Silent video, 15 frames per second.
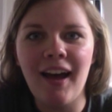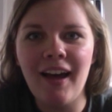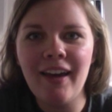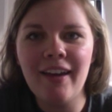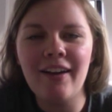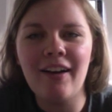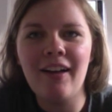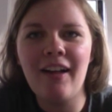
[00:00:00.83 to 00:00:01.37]

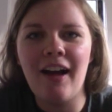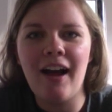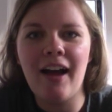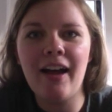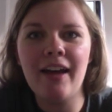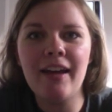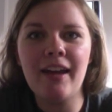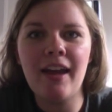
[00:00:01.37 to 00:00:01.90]
Hi, y'all.
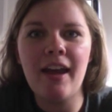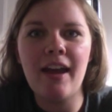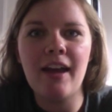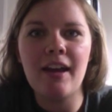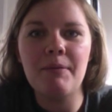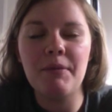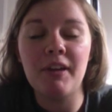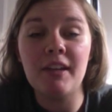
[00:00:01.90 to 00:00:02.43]
I
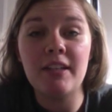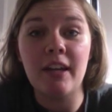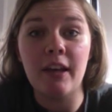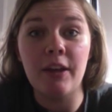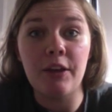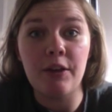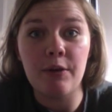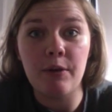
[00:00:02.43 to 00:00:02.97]
am going to
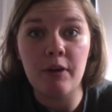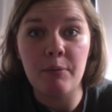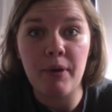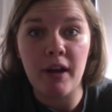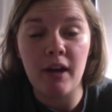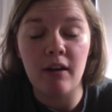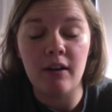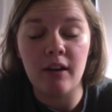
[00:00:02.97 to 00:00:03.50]
tell you
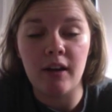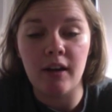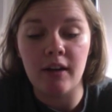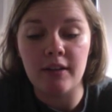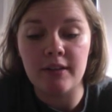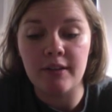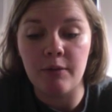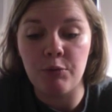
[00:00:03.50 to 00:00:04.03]
about
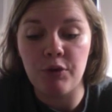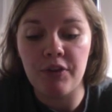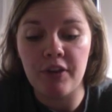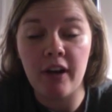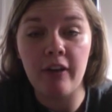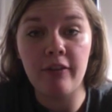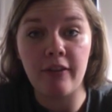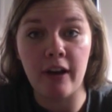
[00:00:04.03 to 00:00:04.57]
uh, someone
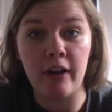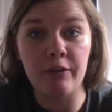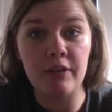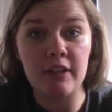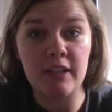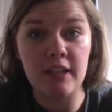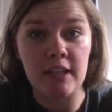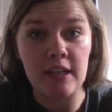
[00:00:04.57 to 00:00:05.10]
that I found,
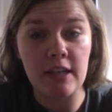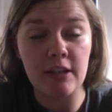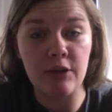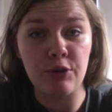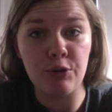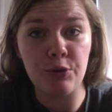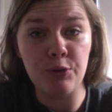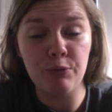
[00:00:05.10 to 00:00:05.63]
a teen
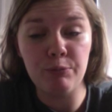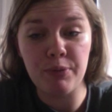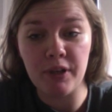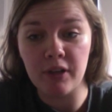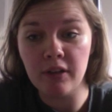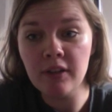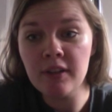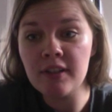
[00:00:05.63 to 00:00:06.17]
who
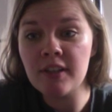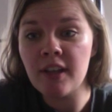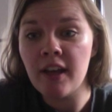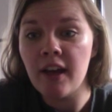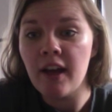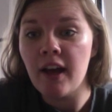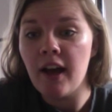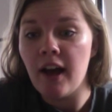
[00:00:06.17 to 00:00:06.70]
builds.
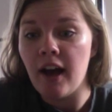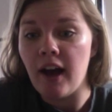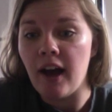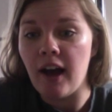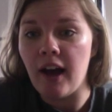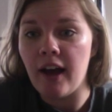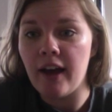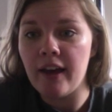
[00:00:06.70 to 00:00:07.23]

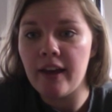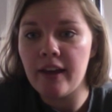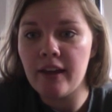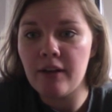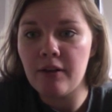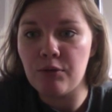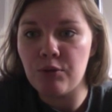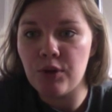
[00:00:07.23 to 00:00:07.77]

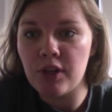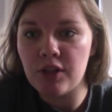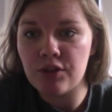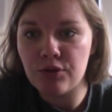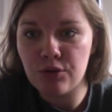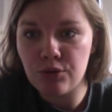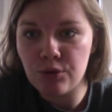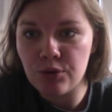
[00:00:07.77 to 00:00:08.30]
I
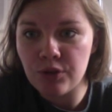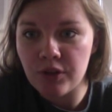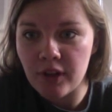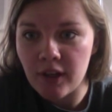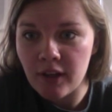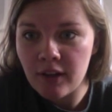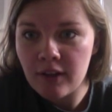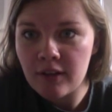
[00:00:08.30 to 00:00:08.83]
was
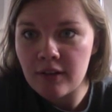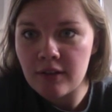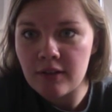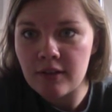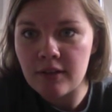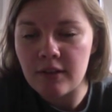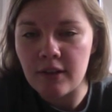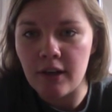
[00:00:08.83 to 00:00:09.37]
Googling
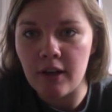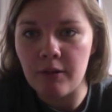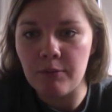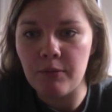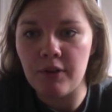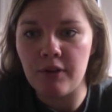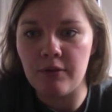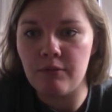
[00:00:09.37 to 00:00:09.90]

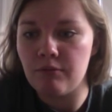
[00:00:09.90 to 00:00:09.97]
some